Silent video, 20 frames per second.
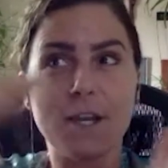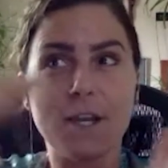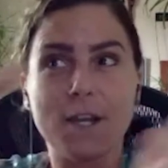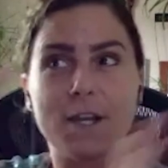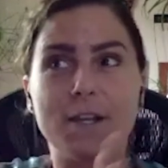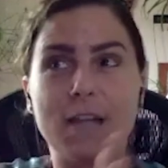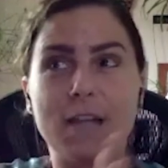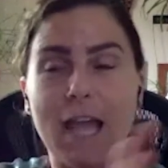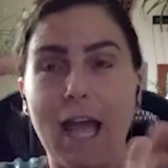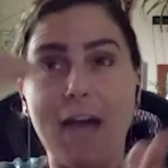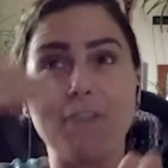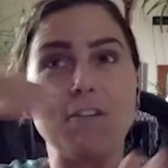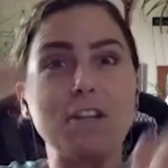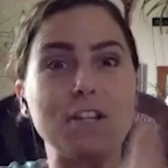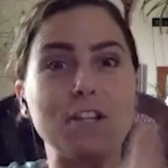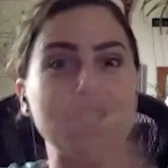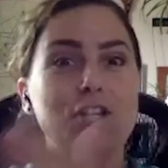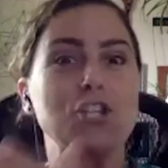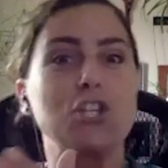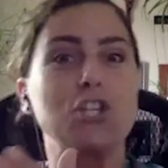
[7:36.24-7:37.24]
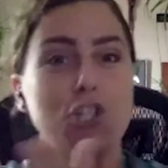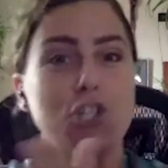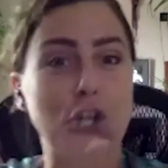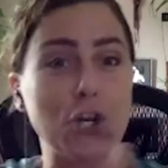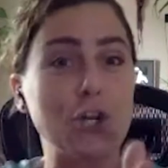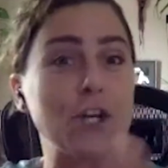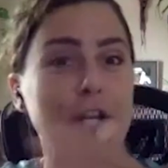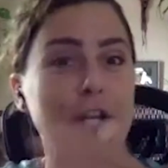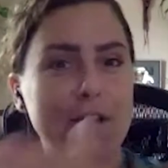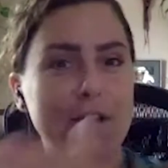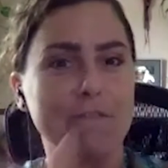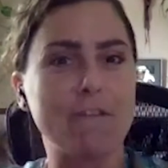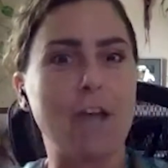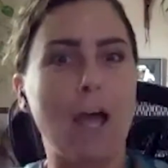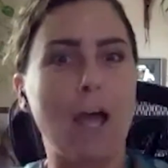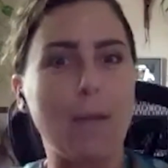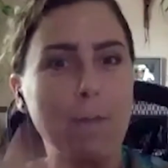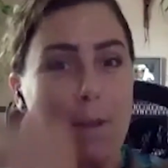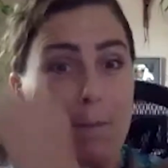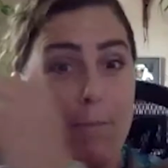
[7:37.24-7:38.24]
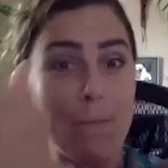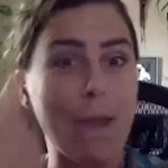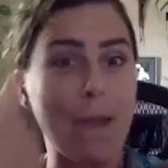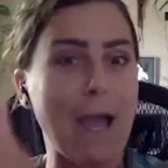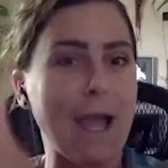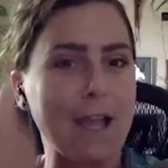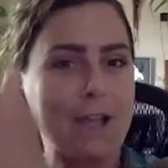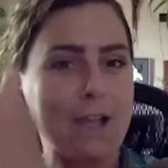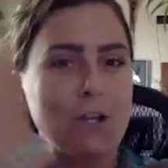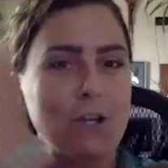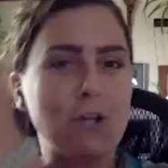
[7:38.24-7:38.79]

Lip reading: having this journey of coming back